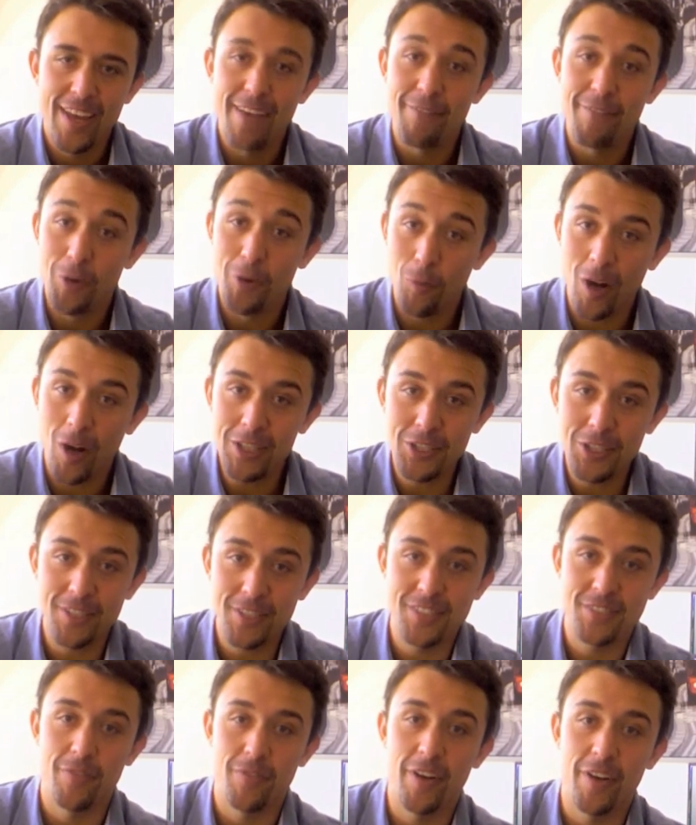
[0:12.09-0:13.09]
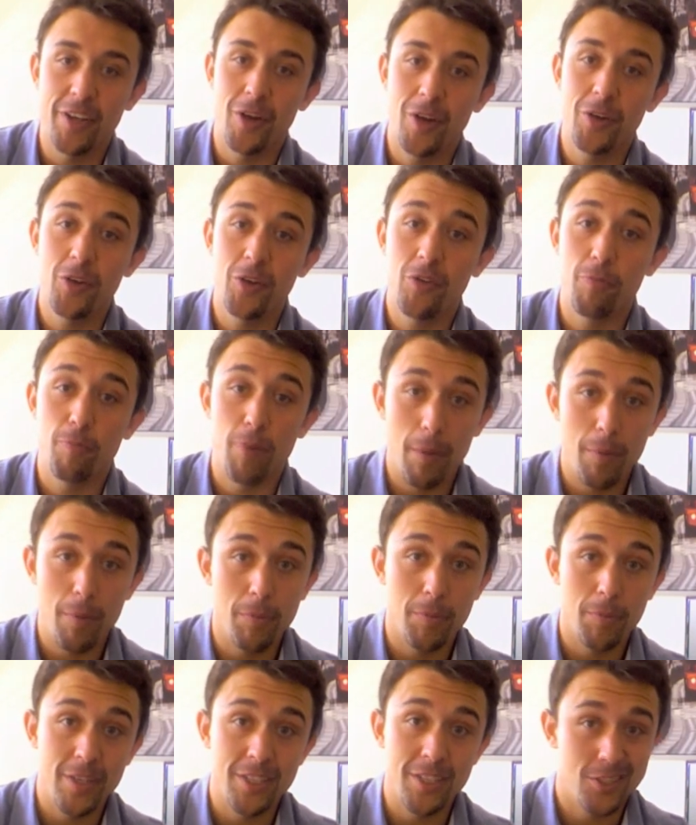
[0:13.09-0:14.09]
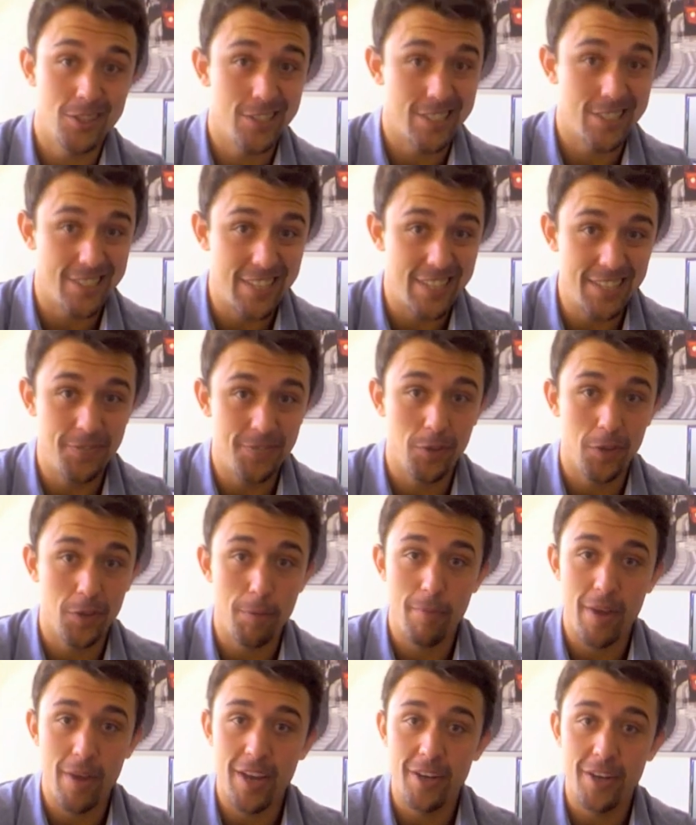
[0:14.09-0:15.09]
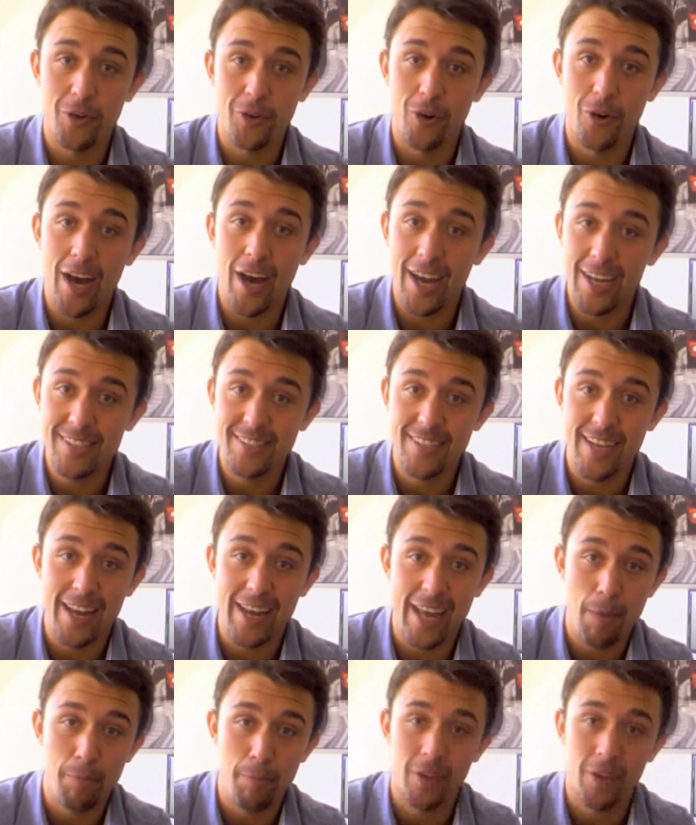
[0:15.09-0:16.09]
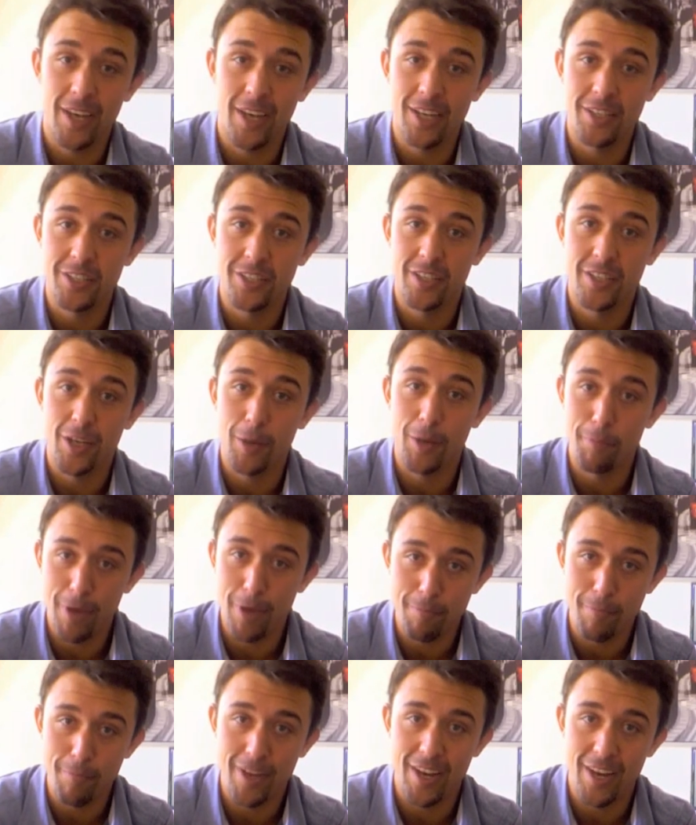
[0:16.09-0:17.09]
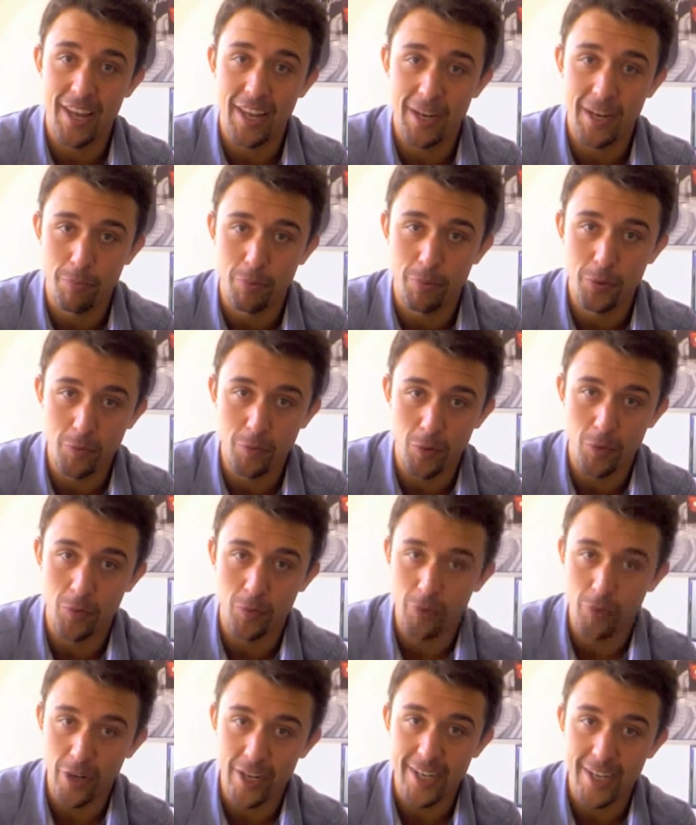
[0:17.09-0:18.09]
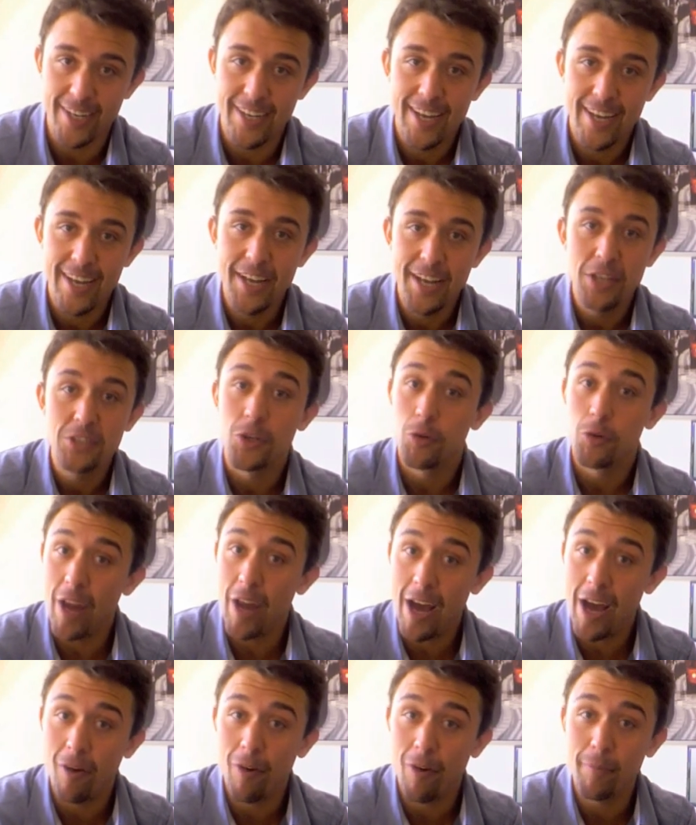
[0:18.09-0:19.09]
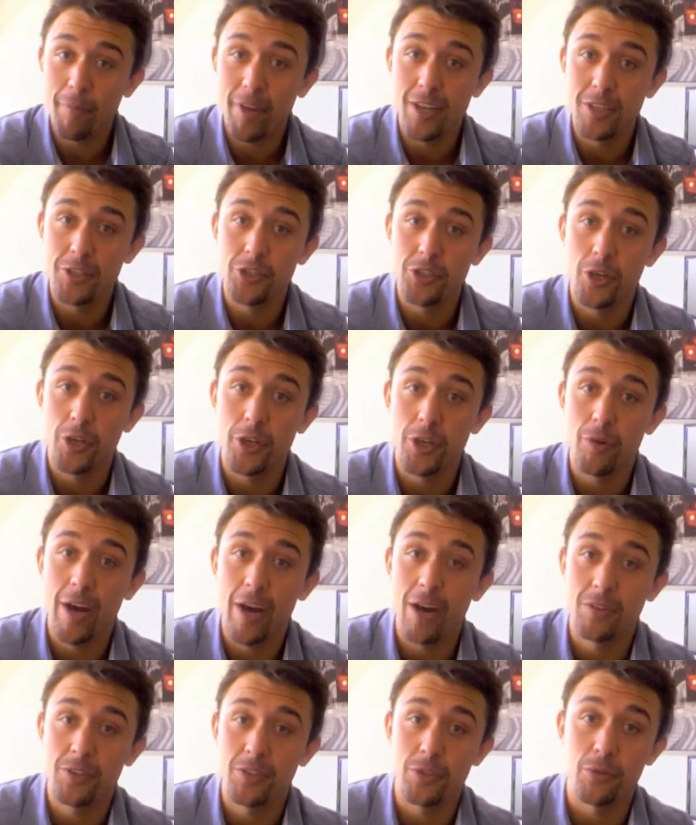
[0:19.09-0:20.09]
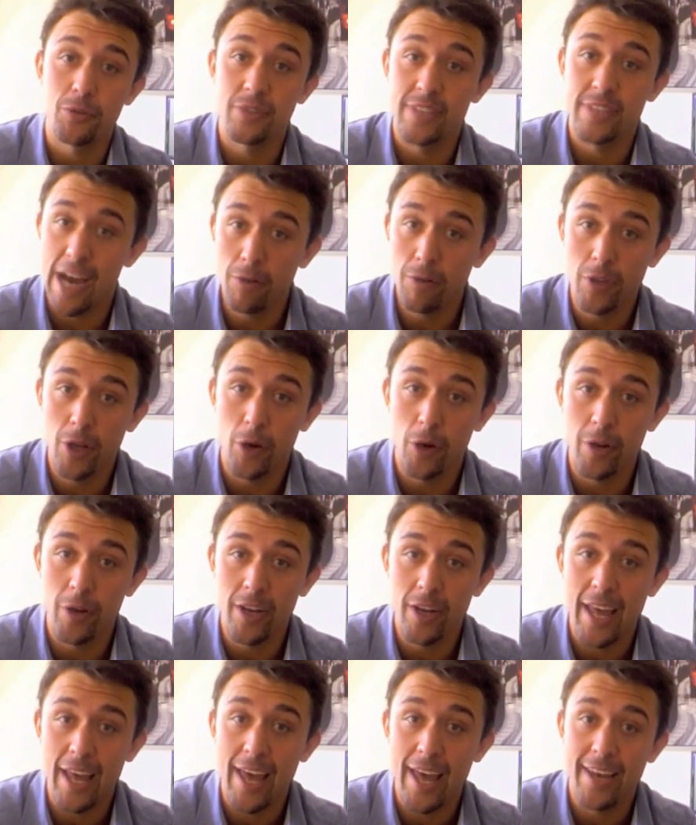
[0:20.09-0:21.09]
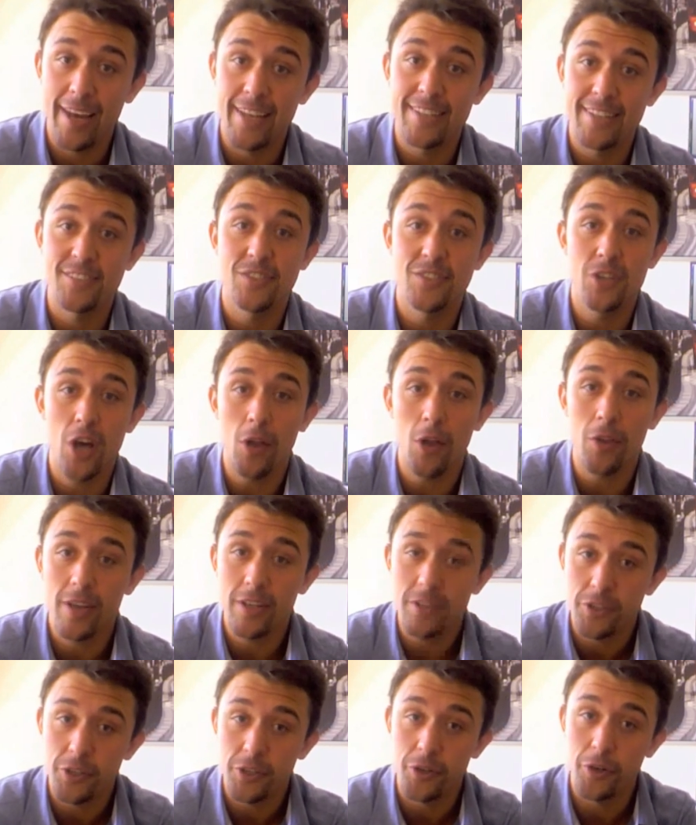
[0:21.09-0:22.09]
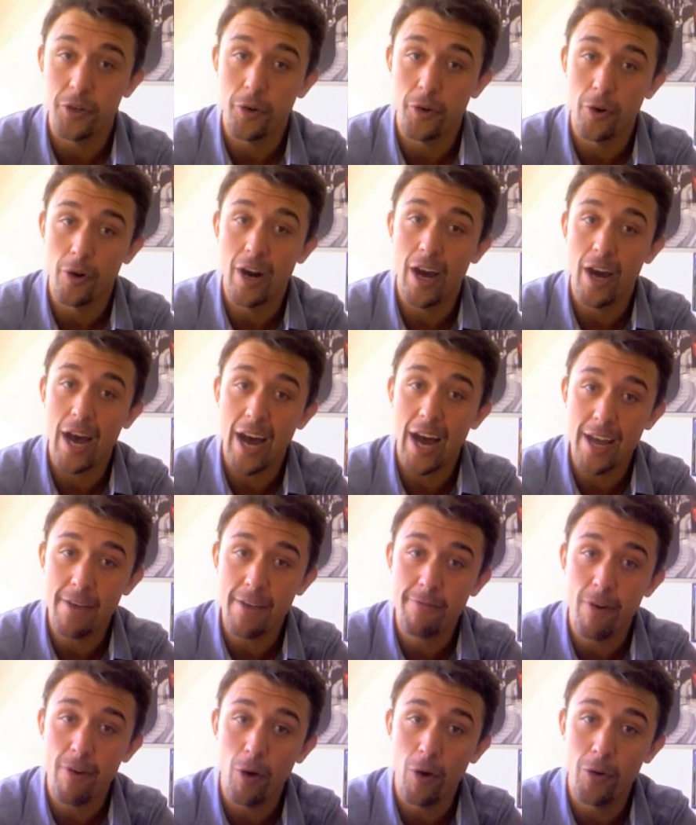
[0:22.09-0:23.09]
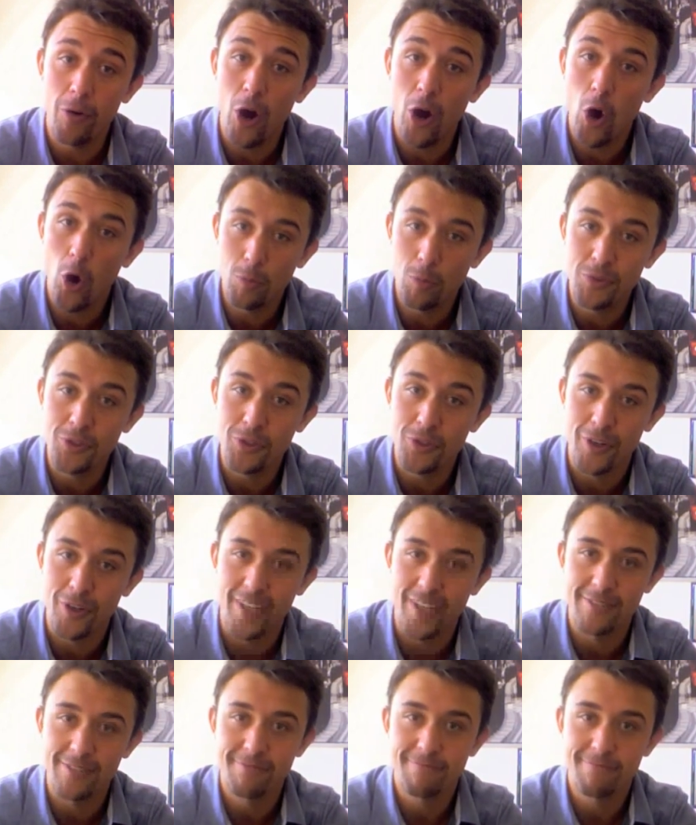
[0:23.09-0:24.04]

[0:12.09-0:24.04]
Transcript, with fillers: If you're watching this video, you've probably successfully made your instant iPhone app commitment and approval free. So now I'm going to show you how to download it and install it to your iPhone home screen.